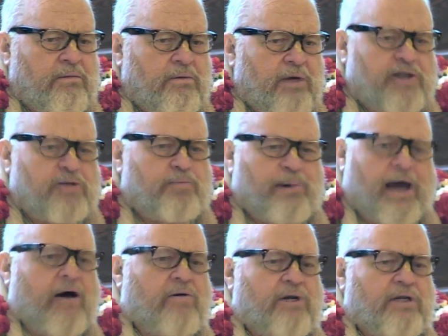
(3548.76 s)
It's
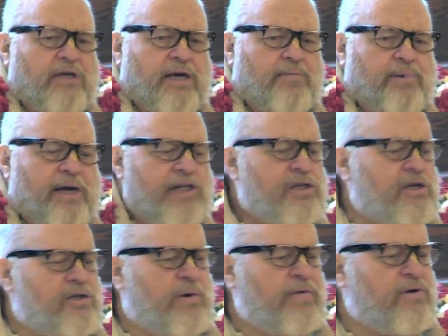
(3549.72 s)
bound to take place
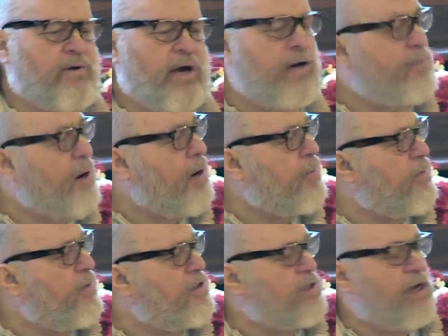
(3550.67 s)
because we've created, Prabhu
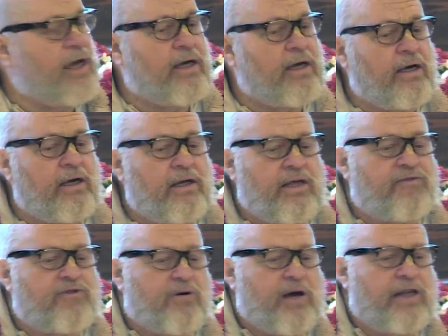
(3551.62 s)
would say,
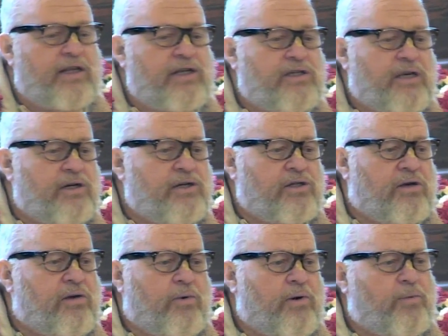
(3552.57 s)
they've created these things
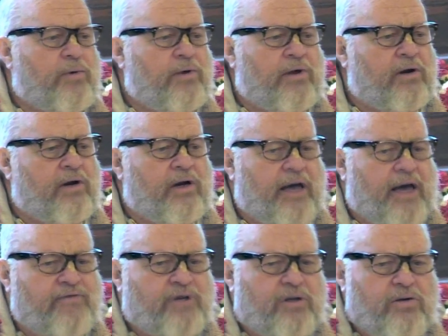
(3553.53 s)
so they're going to
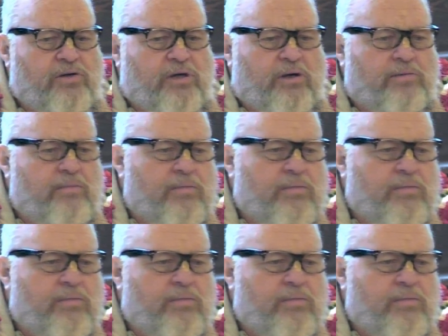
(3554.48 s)
have to use them.